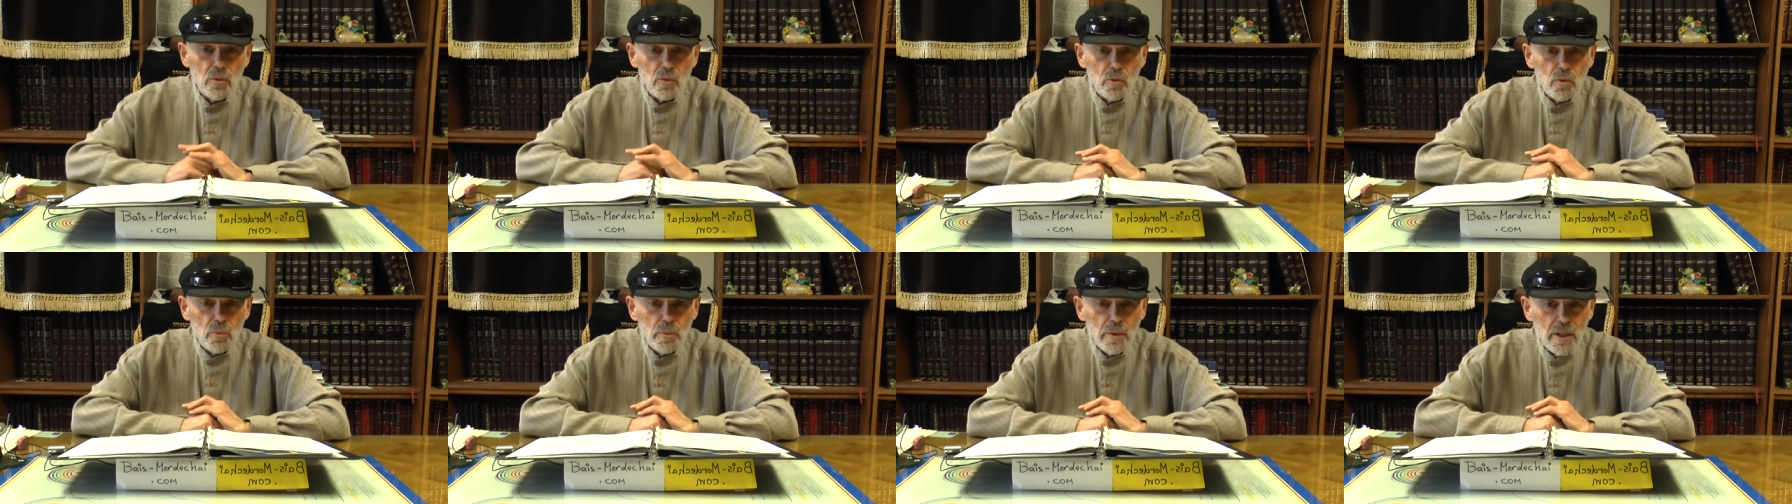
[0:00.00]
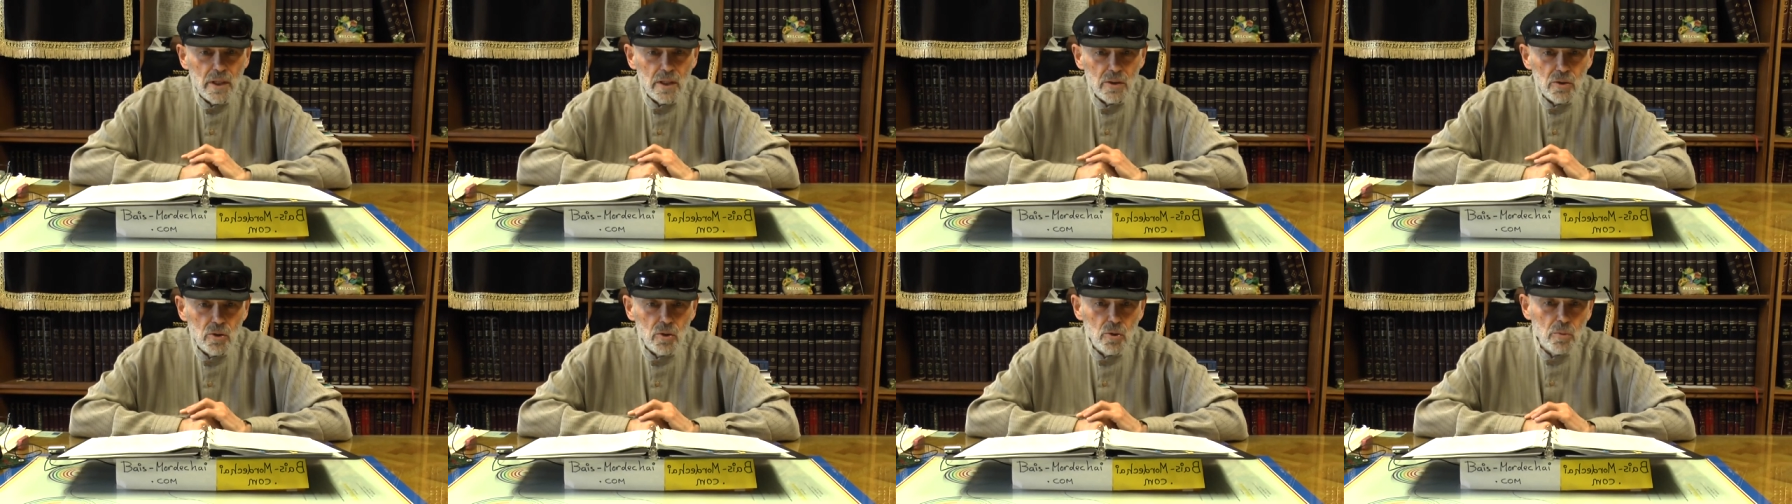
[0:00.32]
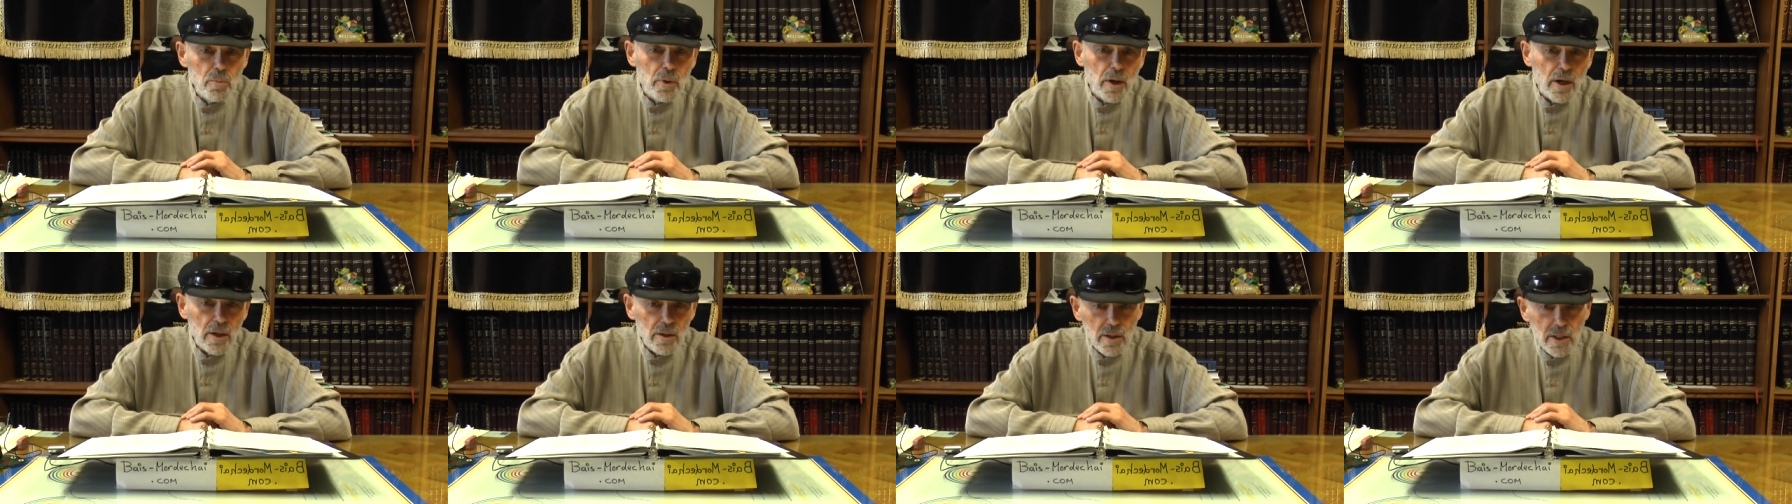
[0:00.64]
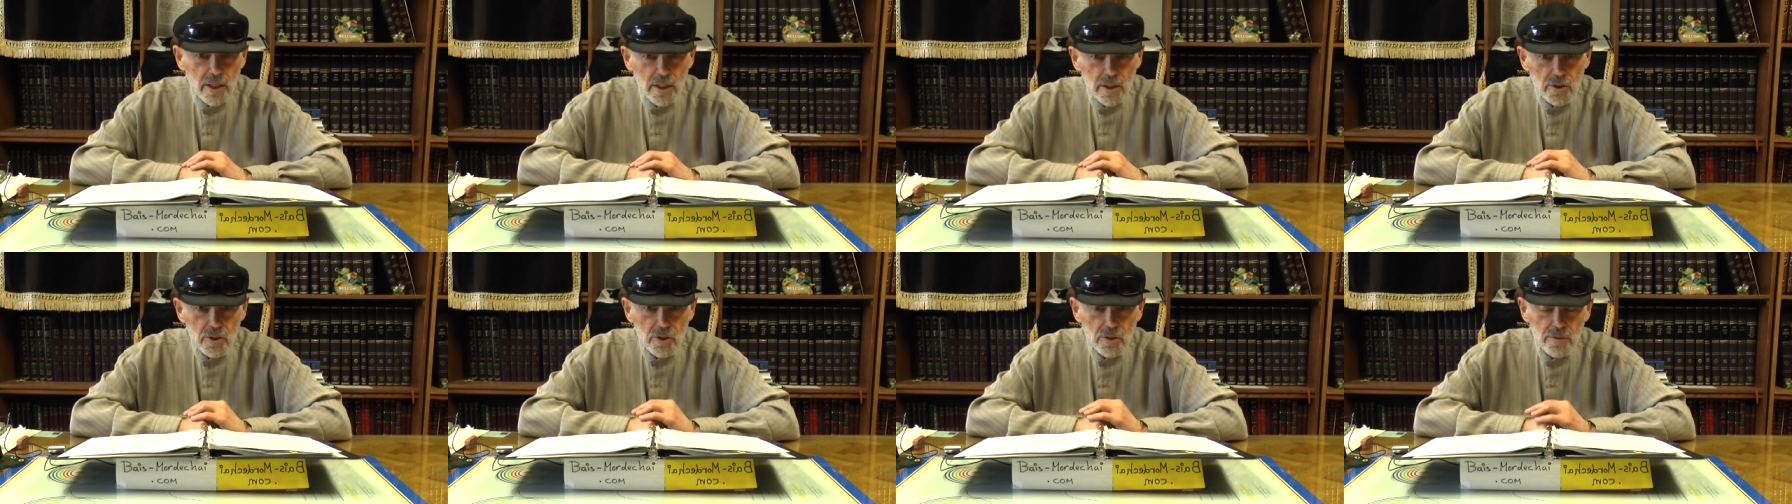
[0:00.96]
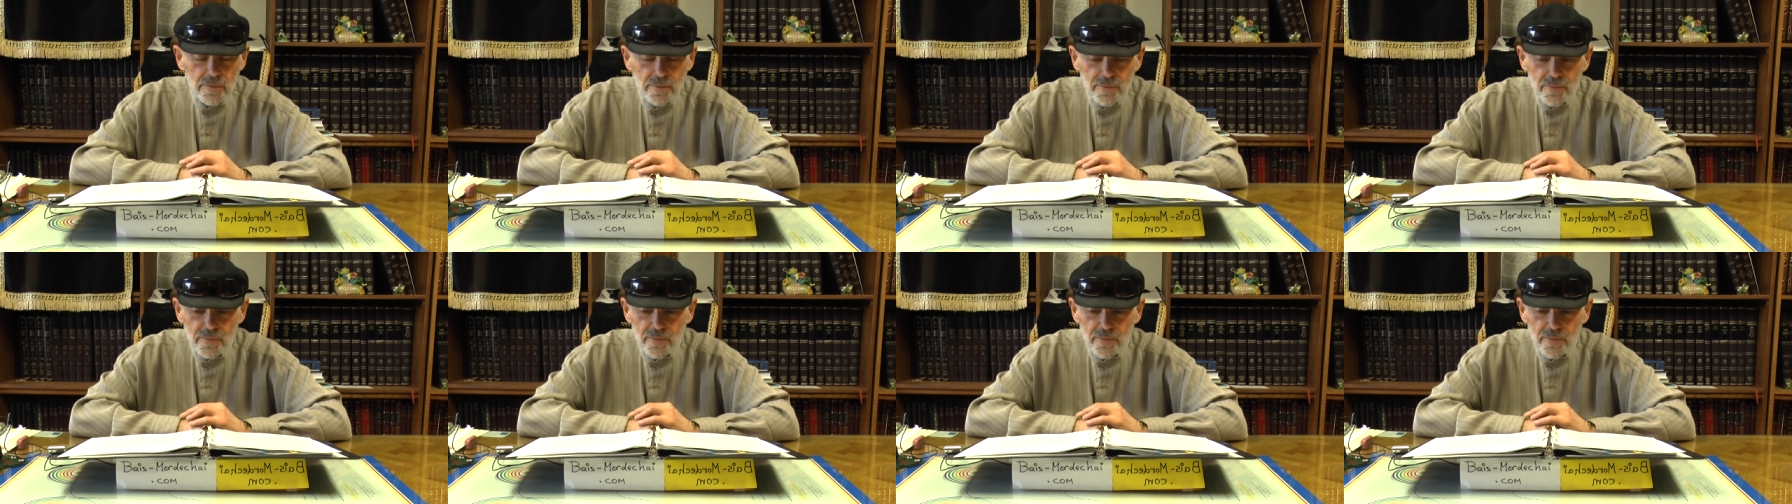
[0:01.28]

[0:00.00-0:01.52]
will be a two-part lecture